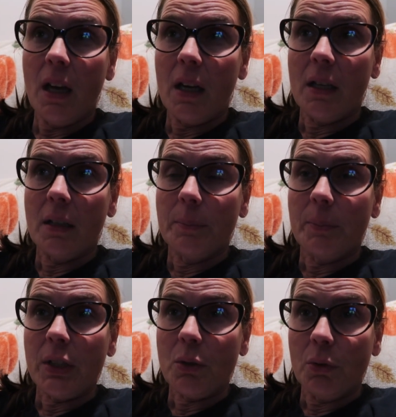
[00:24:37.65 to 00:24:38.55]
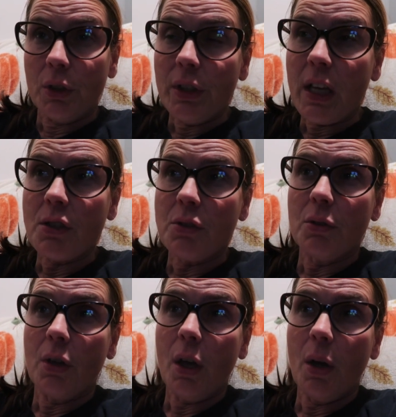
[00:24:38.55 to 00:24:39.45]
Um, you learn as you
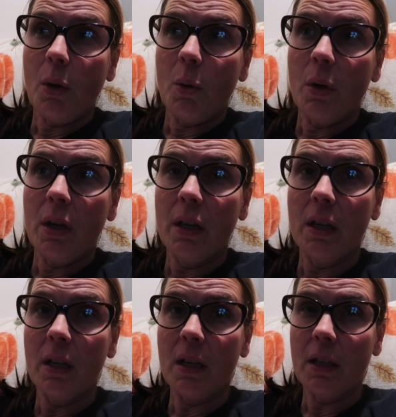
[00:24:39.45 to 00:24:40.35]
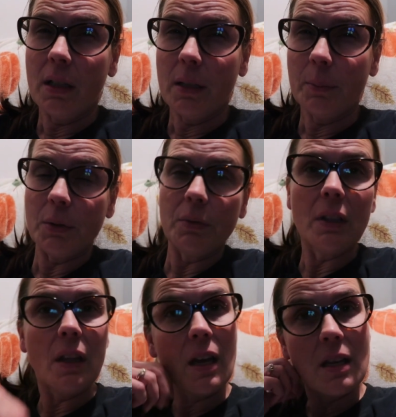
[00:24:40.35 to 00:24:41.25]
go. Um, you
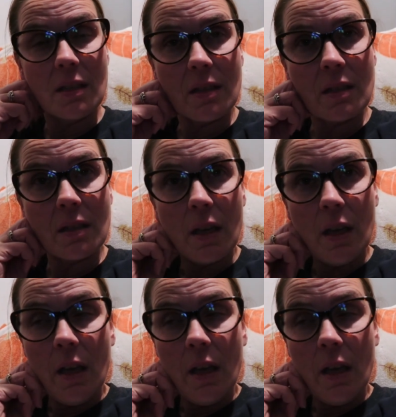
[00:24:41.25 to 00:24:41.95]
realize